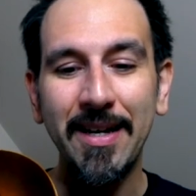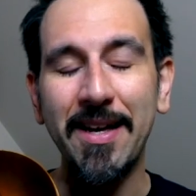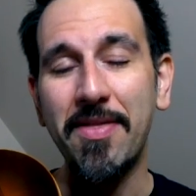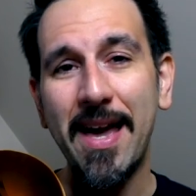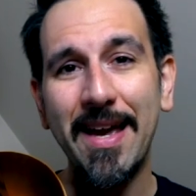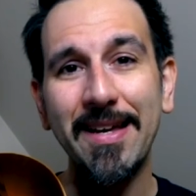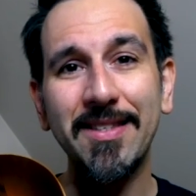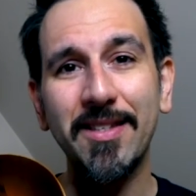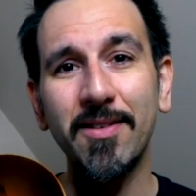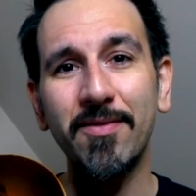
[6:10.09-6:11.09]
in the
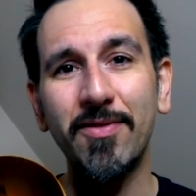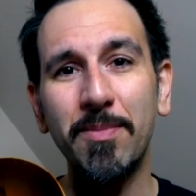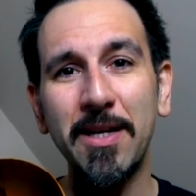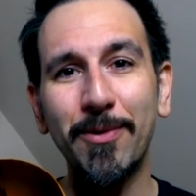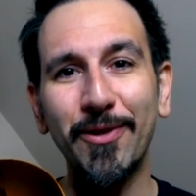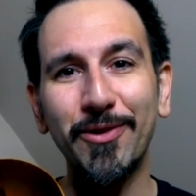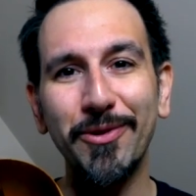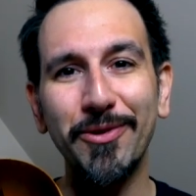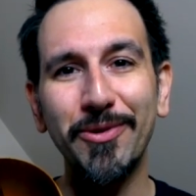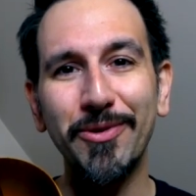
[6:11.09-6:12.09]
hands of people
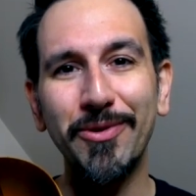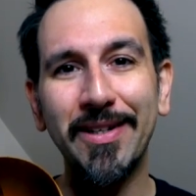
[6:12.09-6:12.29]
who